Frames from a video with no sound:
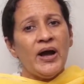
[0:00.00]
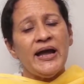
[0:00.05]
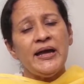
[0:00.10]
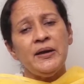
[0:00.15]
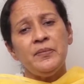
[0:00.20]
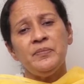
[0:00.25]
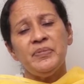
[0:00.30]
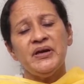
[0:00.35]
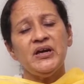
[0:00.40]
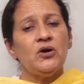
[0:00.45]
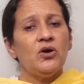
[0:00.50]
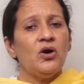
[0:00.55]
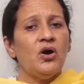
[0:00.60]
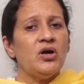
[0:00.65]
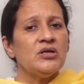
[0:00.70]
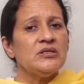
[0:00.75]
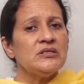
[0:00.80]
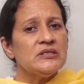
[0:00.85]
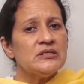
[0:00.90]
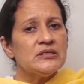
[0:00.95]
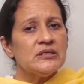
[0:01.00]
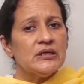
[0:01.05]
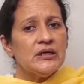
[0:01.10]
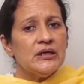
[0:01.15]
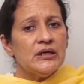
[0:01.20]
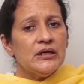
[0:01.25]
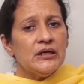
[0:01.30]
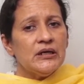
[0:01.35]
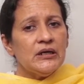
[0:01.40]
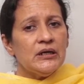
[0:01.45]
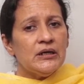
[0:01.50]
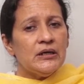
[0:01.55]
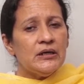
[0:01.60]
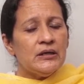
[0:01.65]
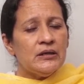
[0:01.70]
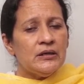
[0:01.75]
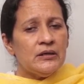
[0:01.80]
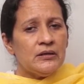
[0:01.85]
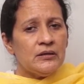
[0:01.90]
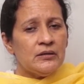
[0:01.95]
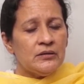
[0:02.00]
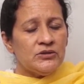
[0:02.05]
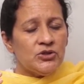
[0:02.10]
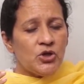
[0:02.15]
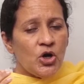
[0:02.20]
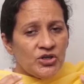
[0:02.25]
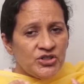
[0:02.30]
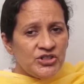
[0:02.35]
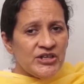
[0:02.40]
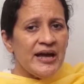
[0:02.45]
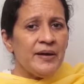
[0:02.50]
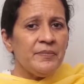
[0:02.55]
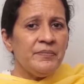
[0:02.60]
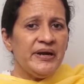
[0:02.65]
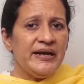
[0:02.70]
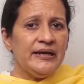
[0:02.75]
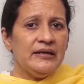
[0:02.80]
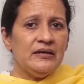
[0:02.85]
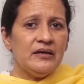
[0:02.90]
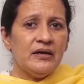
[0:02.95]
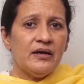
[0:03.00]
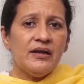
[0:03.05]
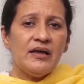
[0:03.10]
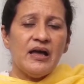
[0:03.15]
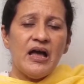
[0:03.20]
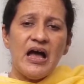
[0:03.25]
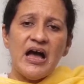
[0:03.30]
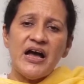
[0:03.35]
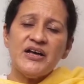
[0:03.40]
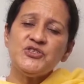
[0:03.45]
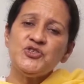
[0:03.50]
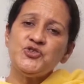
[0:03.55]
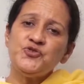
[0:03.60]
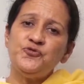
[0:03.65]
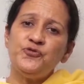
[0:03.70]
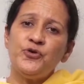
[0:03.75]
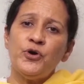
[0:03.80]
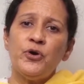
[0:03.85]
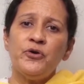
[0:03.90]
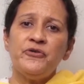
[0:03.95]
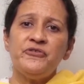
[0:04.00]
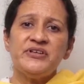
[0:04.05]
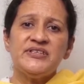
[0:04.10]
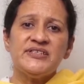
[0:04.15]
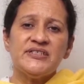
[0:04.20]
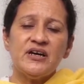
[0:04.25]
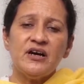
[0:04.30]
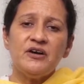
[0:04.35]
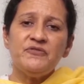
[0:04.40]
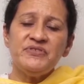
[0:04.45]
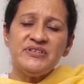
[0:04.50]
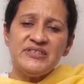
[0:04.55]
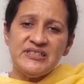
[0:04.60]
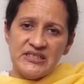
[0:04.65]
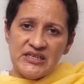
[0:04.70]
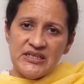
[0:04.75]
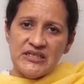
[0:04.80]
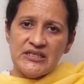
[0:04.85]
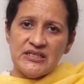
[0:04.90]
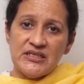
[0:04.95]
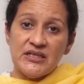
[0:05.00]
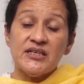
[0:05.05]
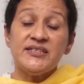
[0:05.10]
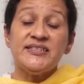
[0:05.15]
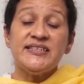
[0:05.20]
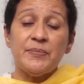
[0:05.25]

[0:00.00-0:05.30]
Why? Because Dr. Ambedkar asked for reserved seats.